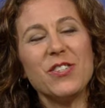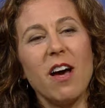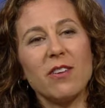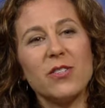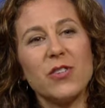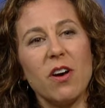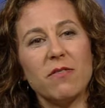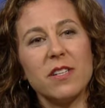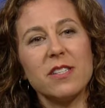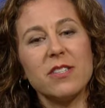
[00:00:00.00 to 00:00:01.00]
your doctor's
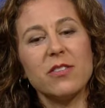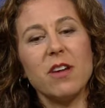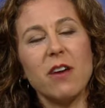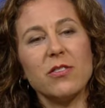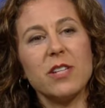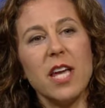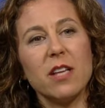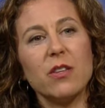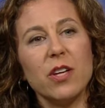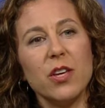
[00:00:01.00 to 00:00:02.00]
office, your doctor
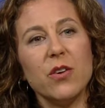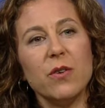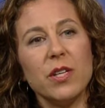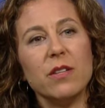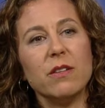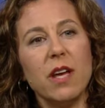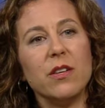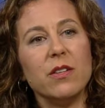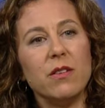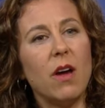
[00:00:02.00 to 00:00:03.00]
can't look at you
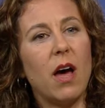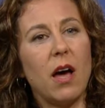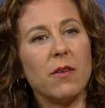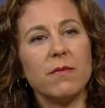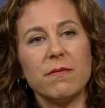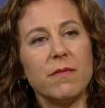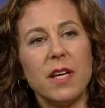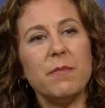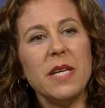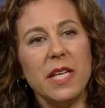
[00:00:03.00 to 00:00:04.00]
and
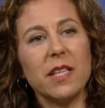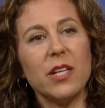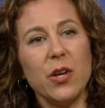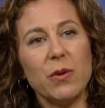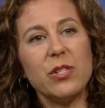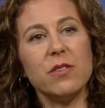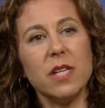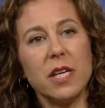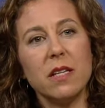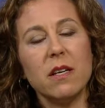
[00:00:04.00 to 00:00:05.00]
immediately know what you
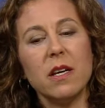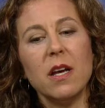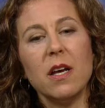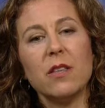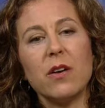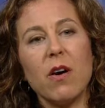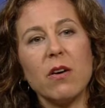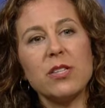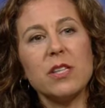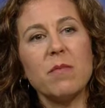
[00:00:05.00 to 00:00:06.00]
need. There
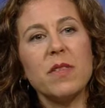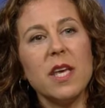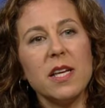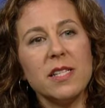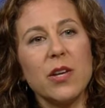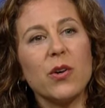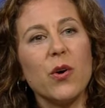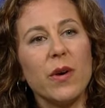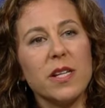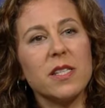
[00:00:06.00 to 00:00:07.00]
are some things that are
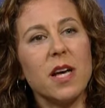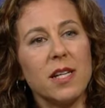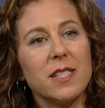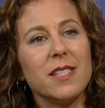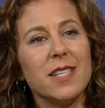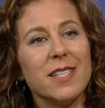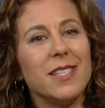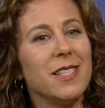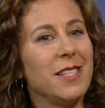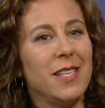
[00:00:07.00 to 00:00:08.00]
going
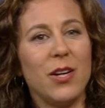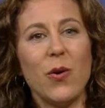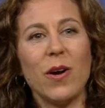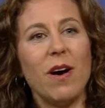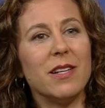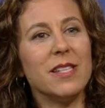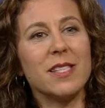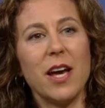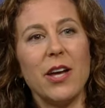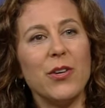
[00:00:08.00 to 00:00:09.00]
on
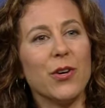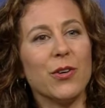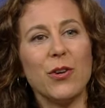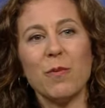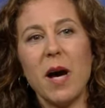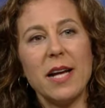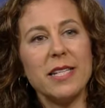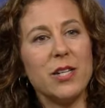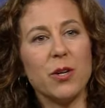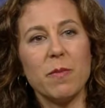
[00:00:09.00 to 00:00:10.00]
inside your
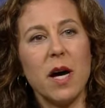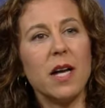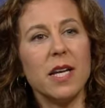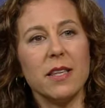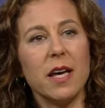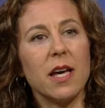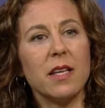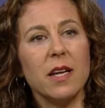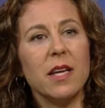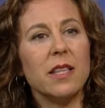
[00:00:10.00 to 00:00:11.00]
mind and your body that
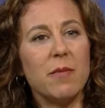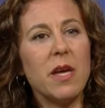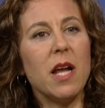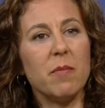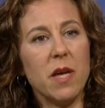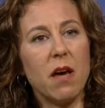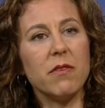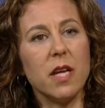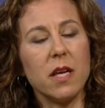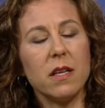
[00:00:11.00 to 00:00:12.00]
may not be
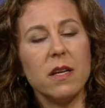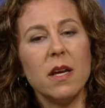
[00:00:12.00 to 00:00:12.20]
evident.